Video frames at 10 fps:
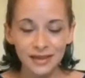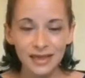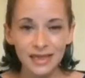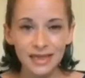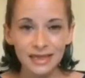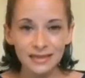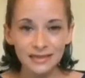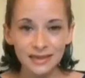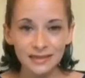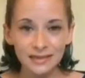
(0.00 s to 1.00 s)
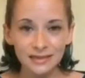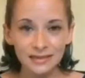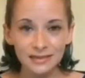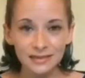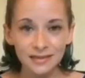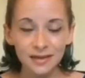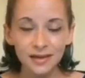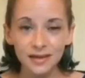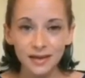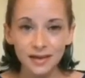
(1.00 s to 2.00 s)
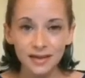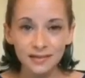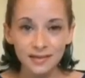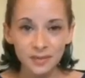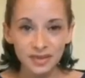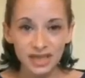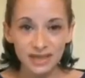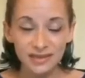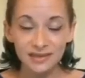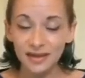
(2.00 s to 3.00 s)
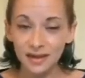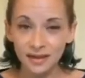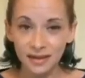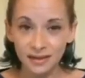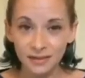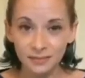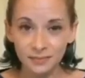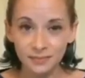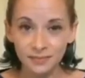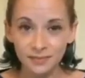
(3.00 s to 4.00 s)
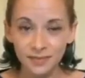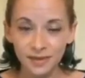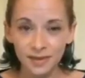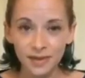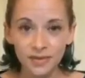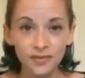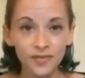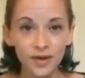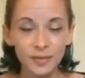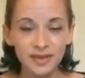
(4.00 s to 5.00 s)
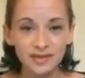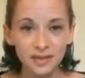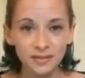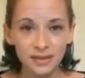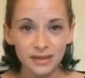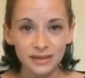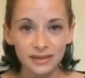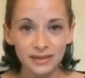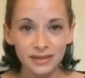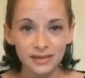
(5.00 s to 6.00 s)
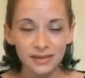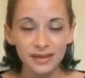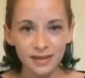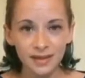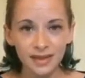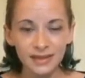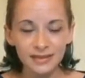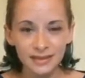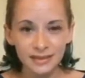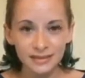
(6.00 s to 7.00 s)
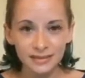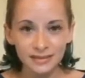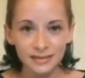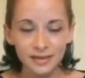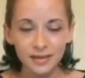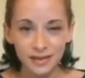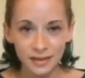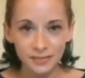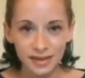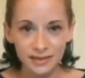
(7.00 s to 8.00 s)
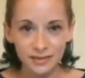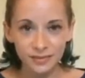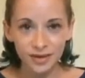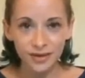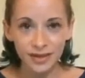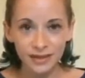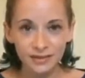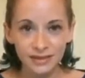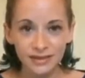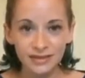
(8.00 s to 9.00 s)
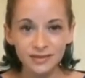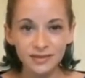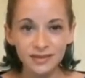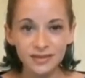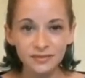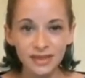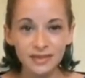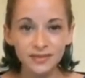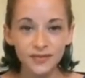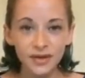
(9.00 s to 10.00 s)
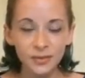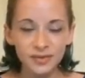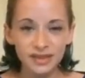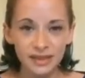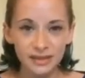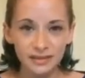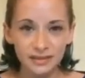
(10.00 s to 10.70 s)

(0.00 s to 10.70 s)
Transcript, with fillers: In this sentence, the subject is I, the verb is don't like, and it, the impersonal pronoun, is used in place of the object.